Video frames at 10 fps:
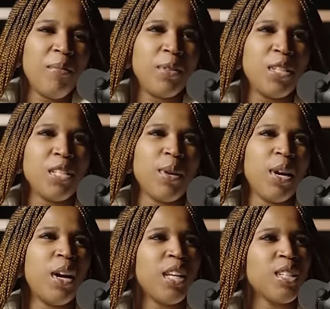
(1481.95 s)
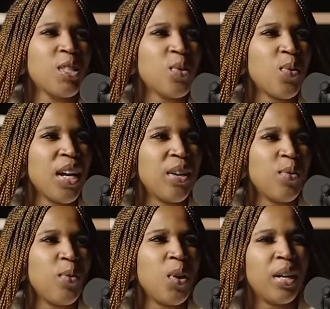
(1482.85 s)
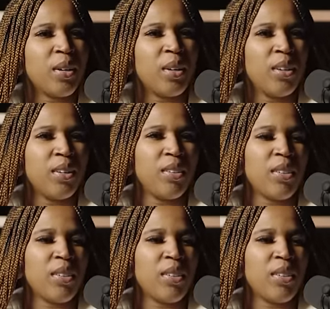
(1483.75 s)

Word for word: since my audience is wide wider